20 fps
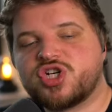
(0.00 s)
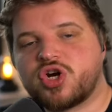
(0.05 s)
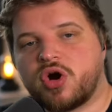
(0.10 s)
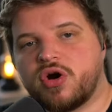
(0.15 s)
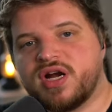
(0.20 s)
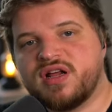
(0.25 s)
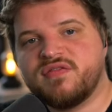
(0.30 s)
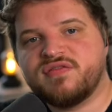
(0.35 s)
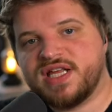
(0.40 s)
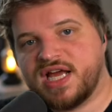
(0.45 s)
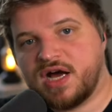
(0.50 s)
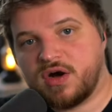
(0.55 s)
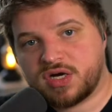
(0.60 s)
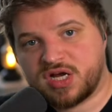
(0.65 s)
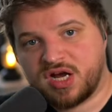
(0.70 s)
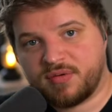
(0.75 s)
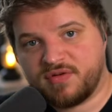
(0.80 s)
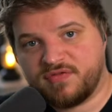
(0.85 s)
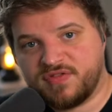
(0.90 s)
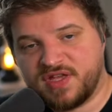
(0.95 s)
of the
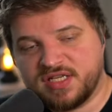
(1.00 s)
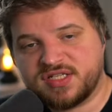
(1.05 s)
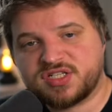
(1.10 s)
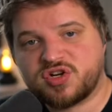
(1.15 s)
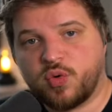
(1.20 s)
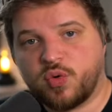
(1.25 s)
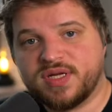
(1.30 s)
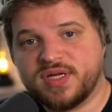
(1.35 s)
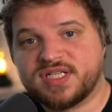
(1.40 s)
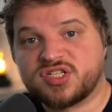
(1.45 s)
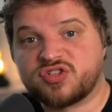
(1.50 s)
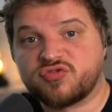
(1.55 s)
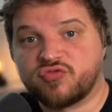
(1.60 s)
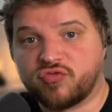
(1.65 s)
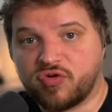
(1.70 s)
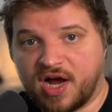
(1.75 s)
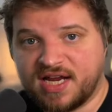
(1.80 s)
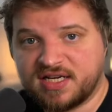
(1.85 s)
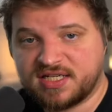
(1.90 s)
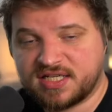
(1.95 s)
outcome of these quizzes
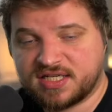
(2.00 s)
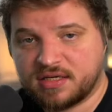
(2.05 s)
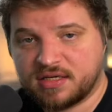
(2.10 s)
right,